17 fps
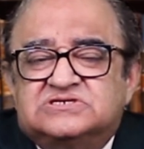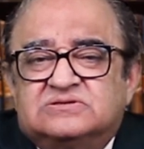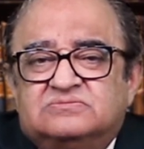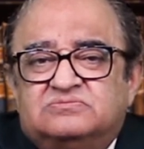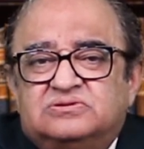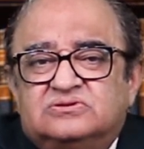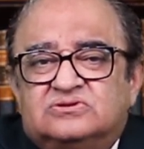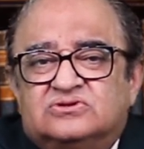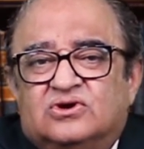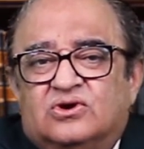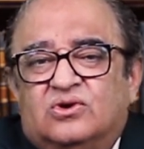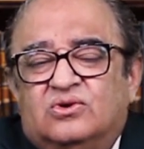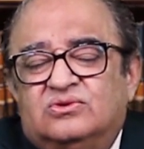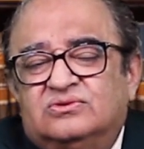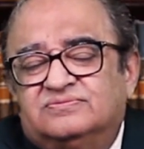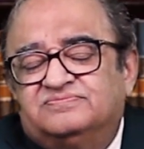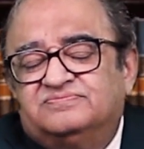Mr.
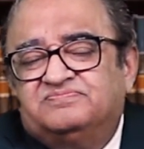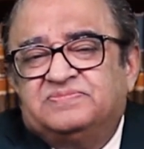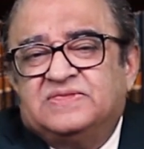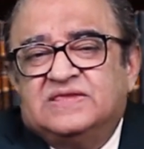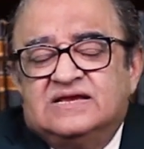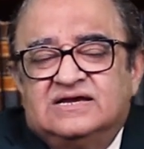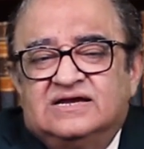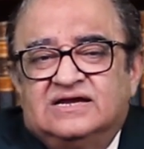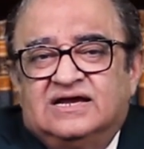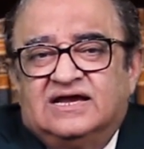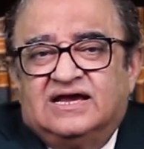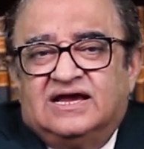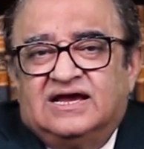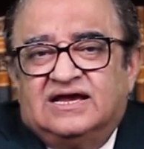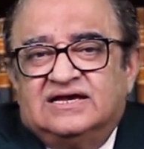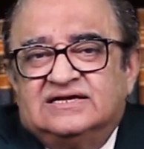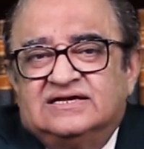Bhutto
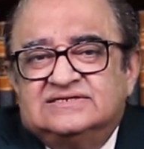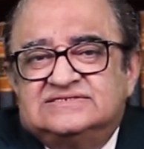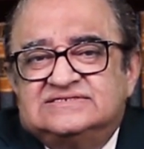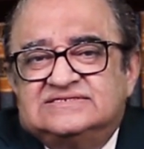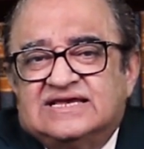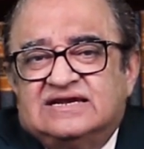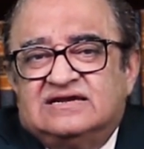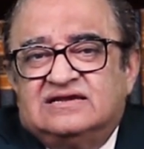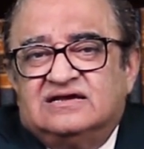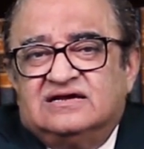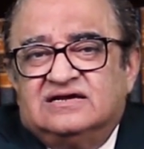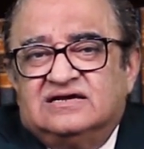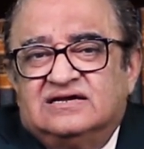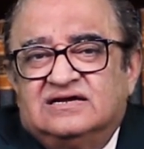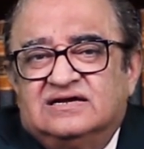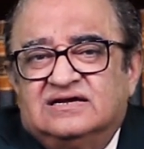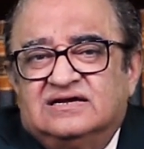
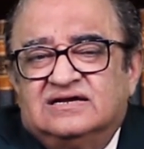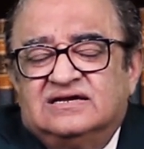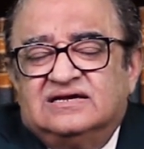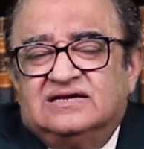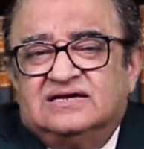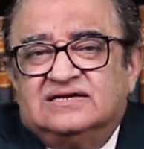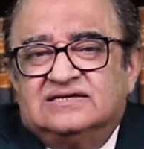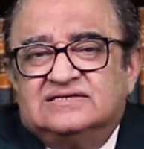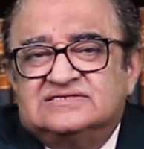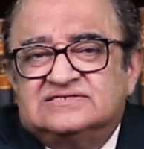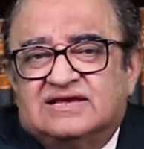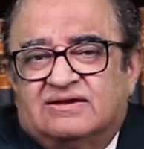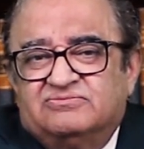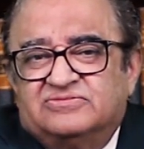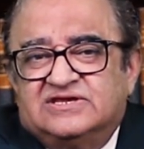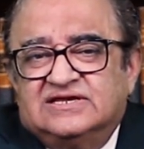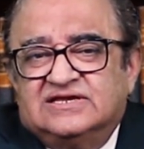said
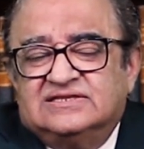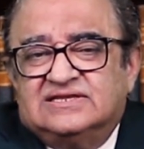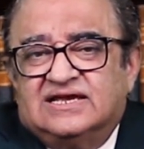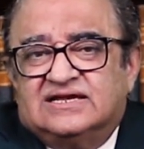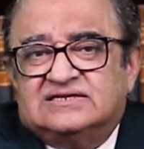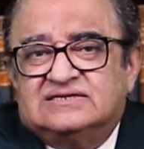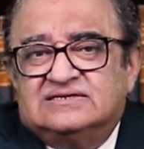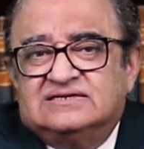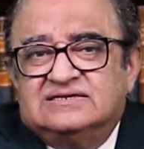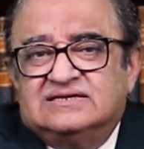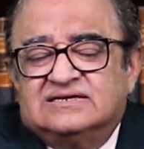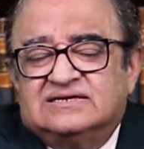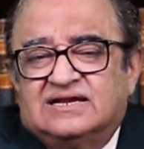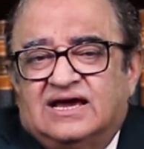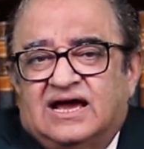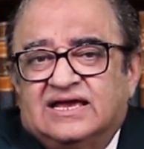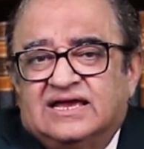something that
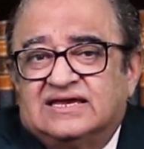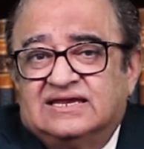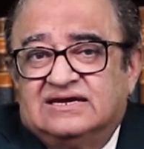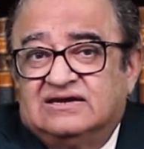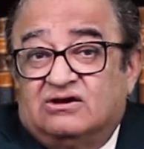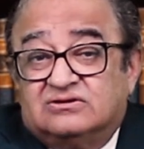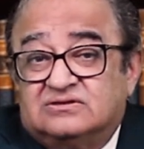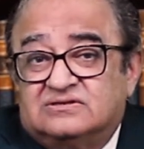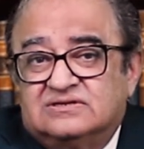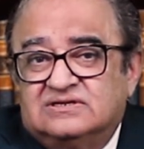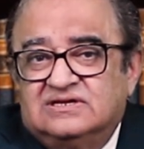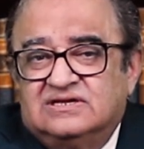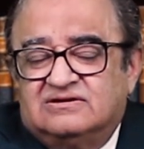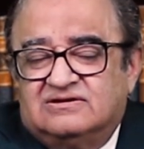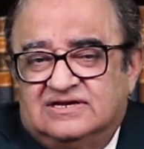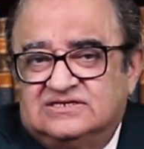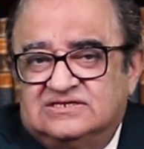I cannot
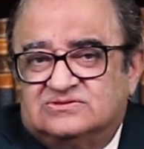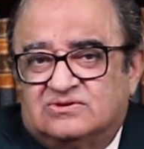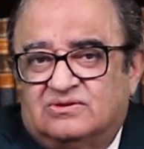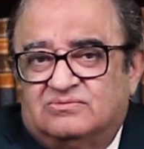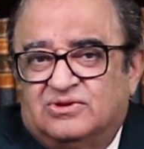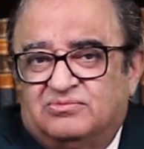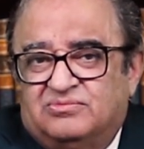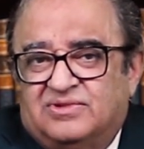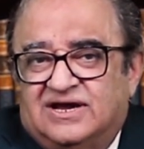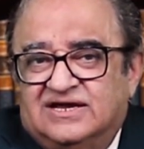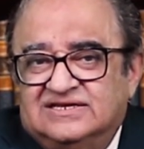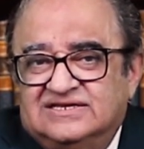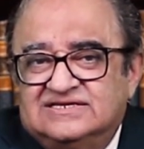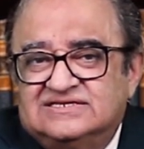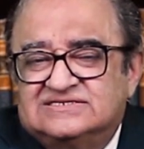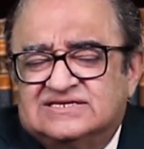erase from my mind.